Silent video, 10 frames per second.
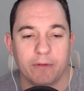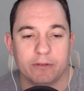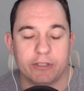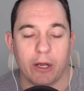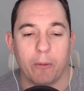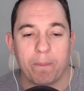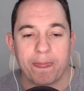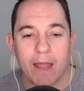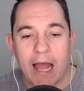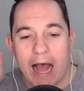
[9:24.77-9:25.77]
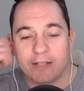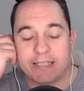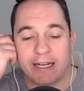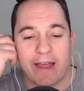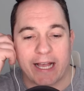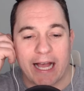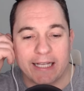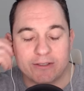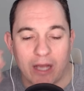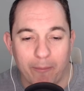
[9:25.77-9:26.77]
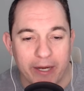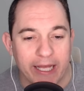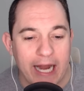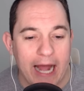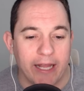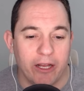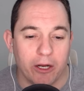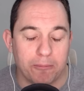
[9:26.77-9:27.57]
So outside of that, guys, I'm going to get out of here.